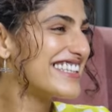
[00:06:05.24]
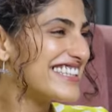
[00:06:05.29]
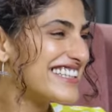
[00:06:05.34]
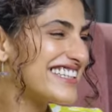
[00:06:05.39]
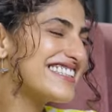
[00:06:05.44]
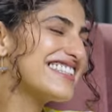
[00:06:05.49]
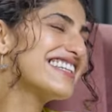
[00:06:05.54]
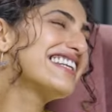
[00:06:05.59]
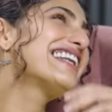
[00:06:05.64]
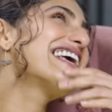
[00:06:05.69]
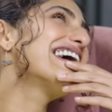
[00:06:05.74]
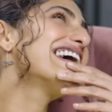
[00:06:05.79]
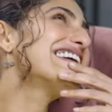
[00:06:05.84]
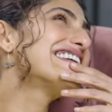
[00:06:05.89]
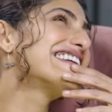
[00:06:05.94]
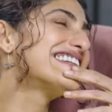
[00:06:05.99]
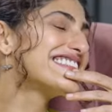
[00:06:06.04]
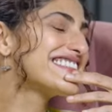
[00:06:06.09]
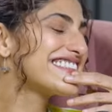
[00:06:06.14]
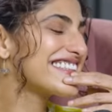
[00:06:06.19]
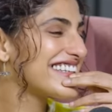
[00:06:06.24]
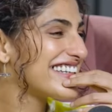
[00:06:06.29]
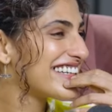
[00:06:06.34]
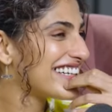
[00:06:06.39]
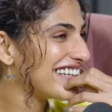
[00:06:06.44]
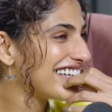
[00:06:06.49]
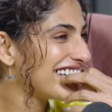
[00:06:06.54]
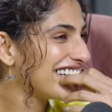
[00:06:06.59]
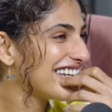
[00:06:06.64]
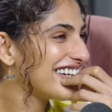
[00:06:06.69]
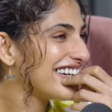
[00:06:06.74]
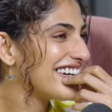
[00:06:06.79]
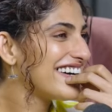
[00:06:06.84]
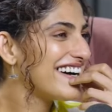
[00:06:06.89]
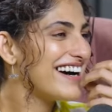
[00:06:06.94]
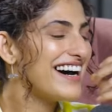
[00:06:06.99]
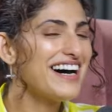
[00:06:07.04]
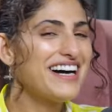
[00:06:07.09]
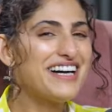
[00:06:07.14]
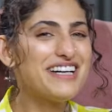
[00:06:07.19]
It's hilarious.
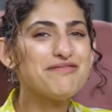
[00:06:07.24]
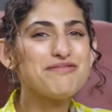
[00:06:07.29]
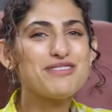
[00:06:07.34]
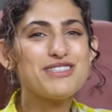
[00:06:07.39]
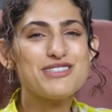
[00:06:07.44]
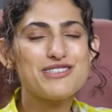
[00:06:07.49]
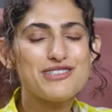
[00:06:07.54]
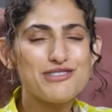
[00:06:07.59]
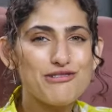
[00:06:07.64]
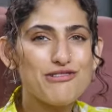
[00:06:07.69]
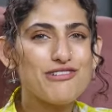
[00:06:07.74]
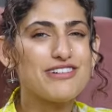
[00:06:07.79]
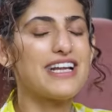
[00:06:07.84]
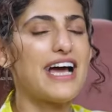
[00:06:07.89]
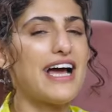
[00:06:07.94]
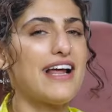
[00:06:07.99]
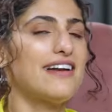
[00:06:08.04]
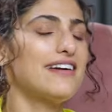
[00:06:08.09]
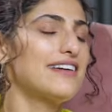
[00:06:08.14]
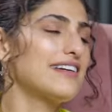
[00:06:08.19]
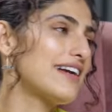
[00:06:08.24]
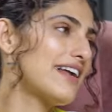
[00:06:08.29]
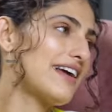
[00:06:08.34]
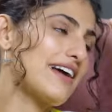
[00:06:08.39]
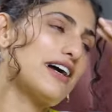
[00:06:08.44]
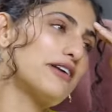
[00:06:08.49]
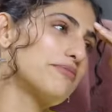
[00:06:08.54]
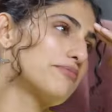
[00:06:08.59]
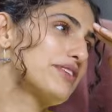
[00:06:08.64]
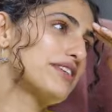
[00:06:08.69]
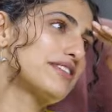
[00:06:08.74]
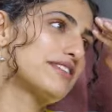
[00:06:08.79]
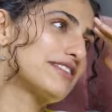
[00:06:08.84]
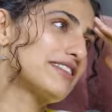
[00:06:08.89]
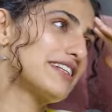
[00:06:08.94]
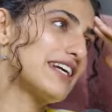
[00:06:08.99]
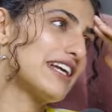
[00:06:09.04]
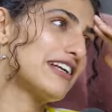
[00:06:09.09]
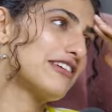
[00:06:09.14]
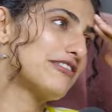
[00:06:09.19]
I'm so talented. I can't begin to
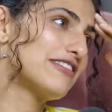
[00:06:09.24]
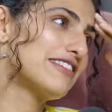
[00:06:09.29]
tell you.